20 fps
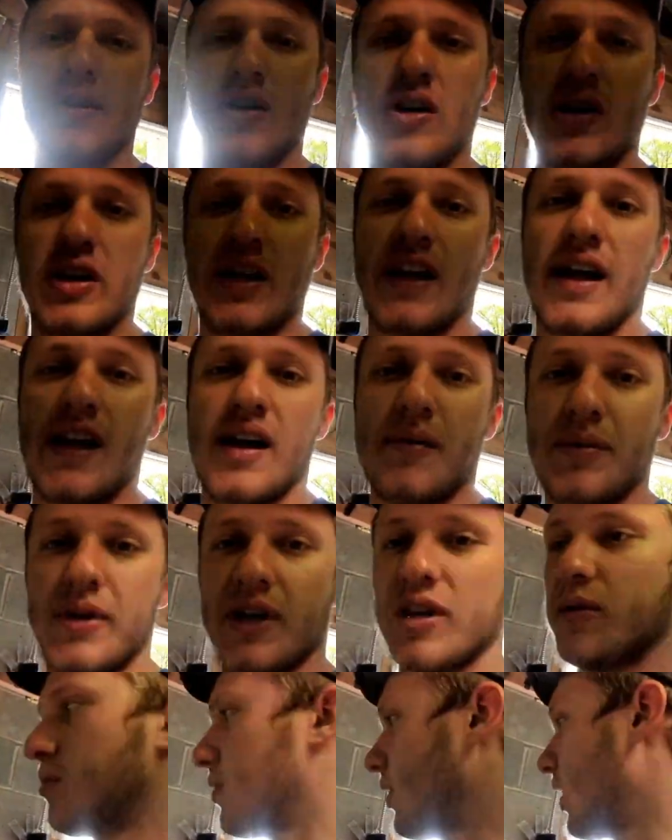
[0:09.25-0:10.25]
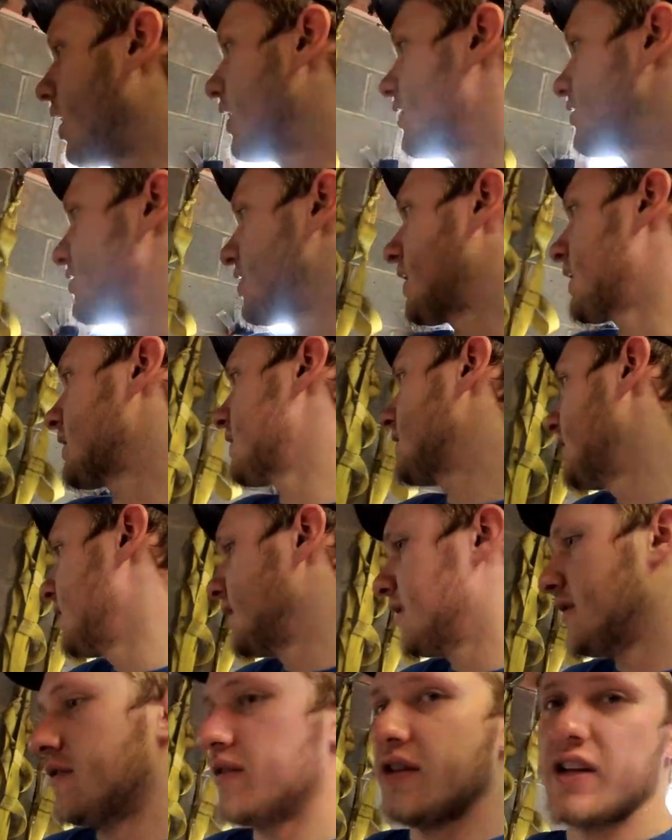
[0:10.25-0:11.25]
on an epic project
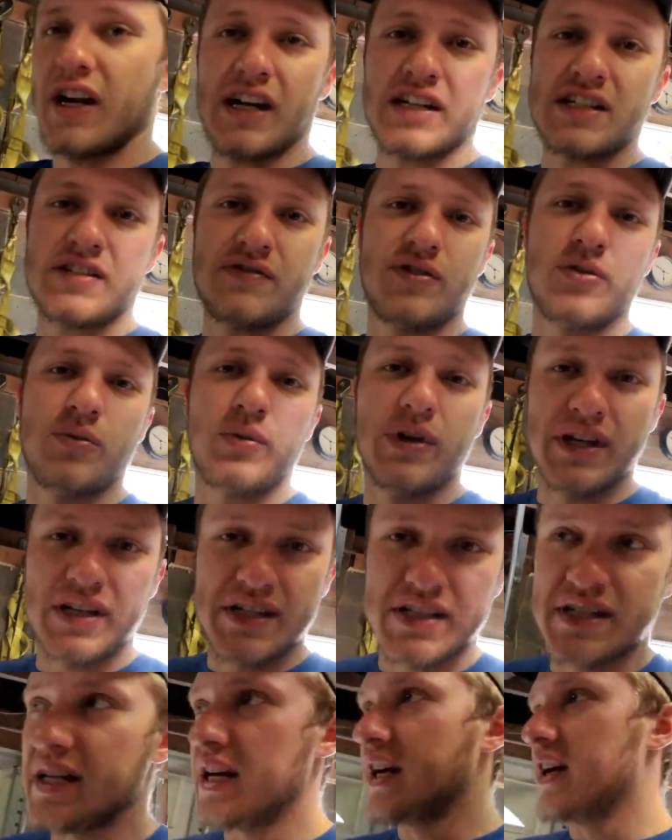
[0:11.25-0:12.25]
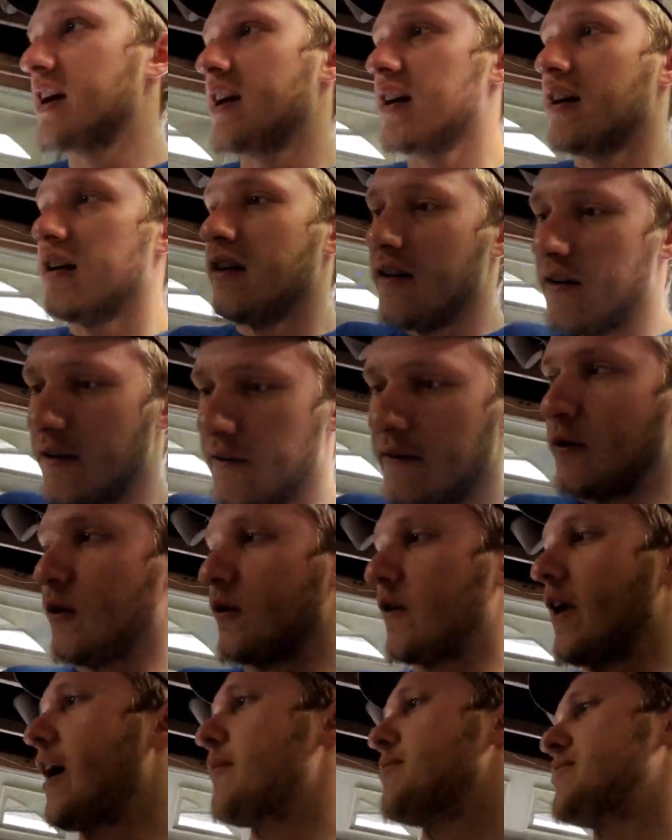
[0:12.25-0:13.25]
for the next few weeks
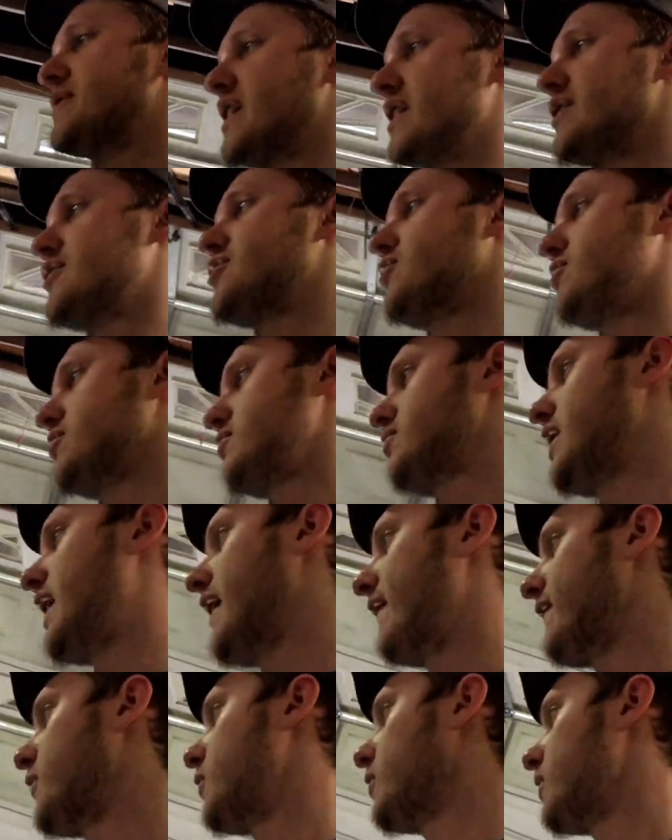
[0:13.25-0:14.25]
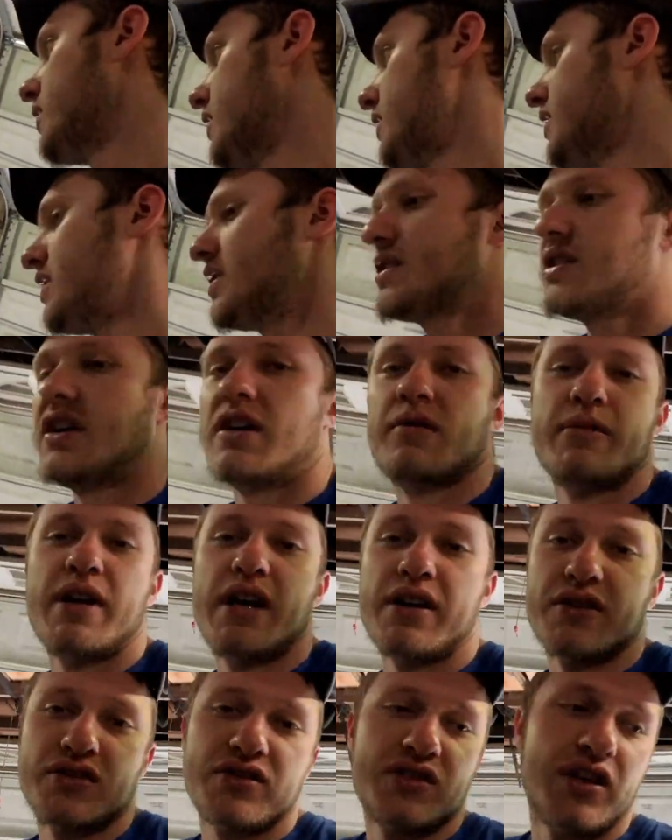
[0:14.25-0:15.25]
for Rap Potential, not for something
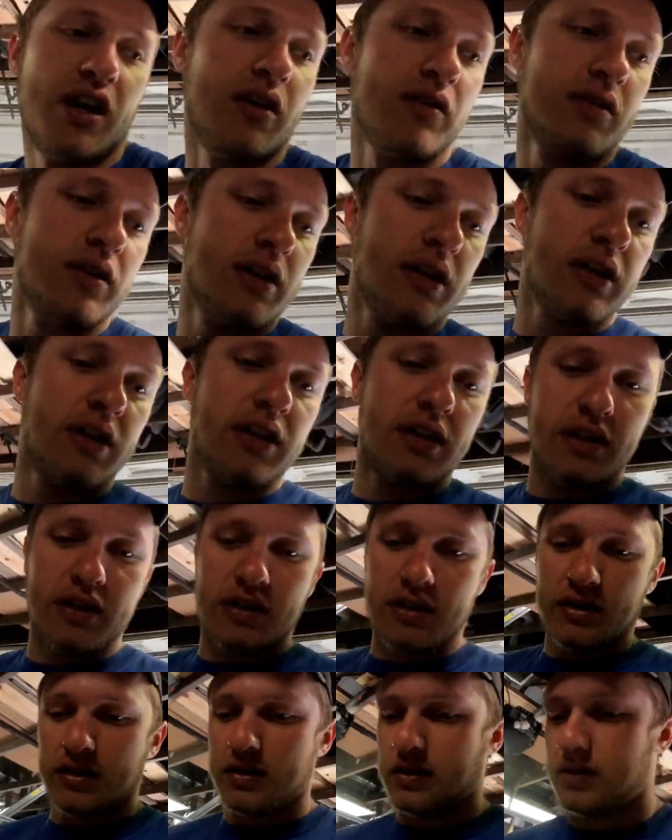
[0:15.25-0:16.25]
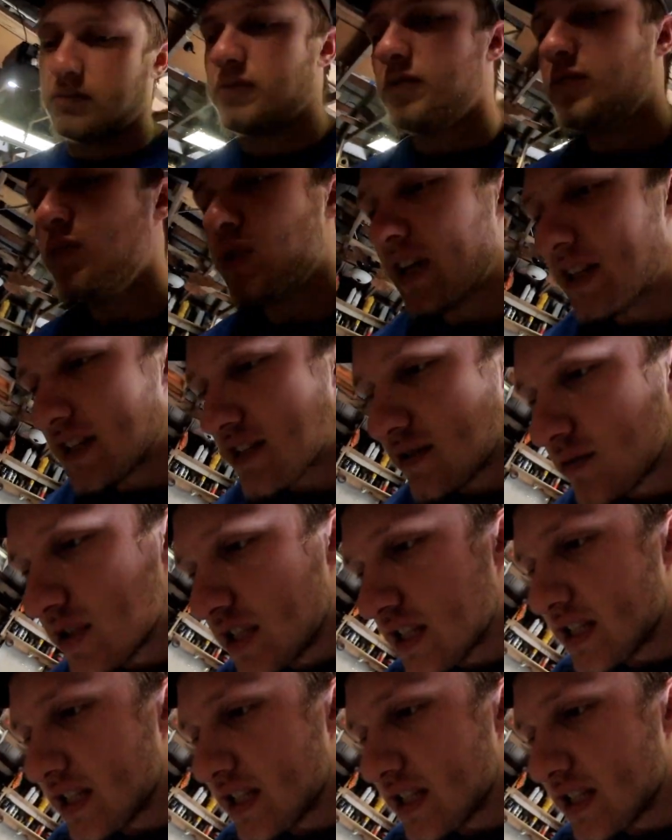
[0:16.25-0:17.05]
else. So, let me get some